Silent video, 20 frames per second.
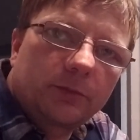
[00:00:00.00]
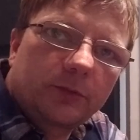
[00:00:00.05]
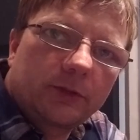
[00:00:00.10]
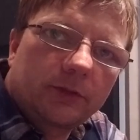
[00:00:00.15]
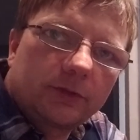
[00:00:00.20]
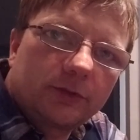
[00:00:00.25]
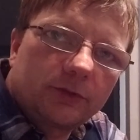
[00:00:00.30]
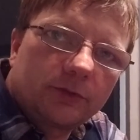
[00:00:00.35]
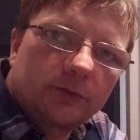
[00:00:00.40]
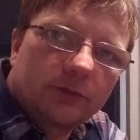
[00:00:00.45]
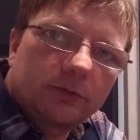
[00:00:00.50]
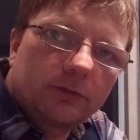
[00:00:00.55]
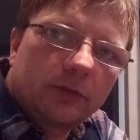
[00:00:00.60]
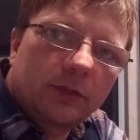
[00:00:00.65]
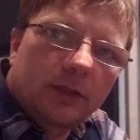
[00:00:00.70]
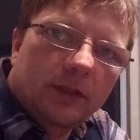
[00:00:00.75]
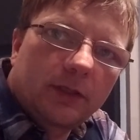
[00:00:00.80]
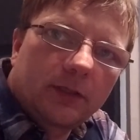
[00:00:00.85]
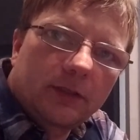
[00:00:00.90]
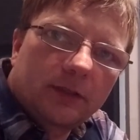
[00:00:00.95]
put new
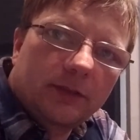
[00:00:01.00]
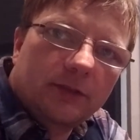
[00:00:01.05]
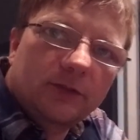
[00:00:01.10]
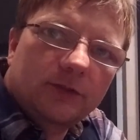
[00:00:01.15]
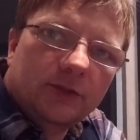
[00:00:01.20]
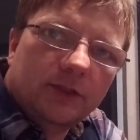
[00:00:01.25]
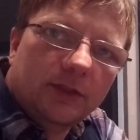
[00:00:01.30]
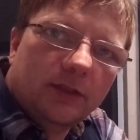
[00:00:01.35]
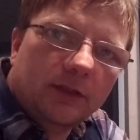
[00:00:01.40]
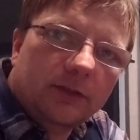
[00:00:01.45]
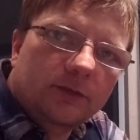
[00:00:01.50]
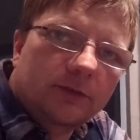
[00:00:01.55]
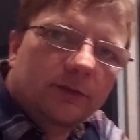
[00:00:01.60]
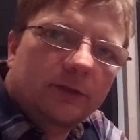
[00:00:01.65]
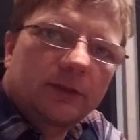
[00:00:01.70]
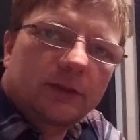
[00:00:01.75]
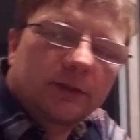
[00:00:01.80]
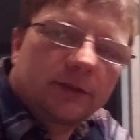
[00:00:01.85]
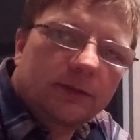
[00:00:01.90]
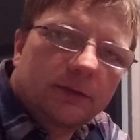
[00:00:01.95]
thinset
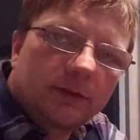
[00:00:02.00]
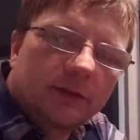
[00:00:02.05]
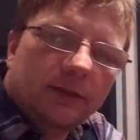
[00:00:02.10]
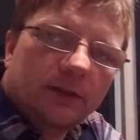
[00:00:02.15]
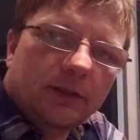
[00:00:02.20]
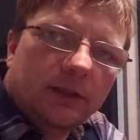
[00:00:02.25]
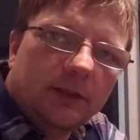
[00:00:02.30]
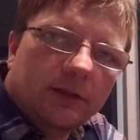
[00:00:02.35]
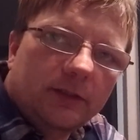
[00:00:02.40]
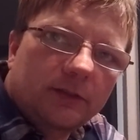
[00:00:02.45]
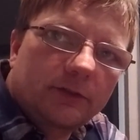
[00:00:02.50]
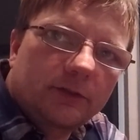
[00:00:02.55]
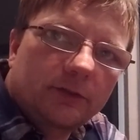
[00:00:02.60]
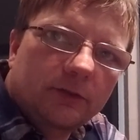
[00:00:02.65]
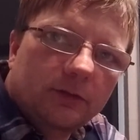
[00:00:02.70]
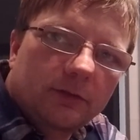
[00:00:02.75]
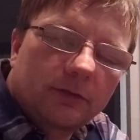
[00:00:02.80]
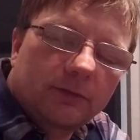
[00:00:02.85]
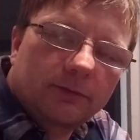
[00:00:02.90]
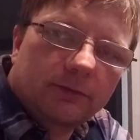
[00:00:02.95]
under it and adhere
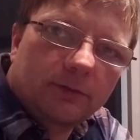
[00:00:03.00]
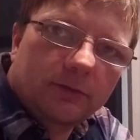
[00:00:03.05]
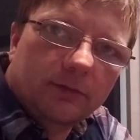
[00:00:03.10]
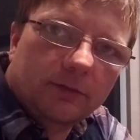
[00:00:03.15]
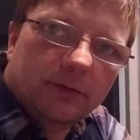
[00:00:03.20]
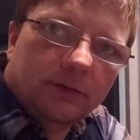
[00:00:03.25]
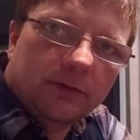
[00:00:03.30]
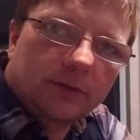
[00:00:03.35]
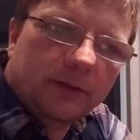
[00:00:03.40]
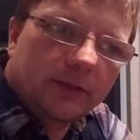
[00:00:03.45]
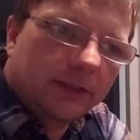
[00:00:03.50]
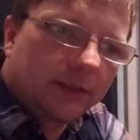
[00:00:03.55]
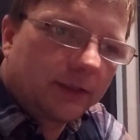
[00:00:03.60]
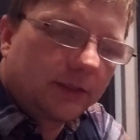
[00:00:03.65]
to the floor.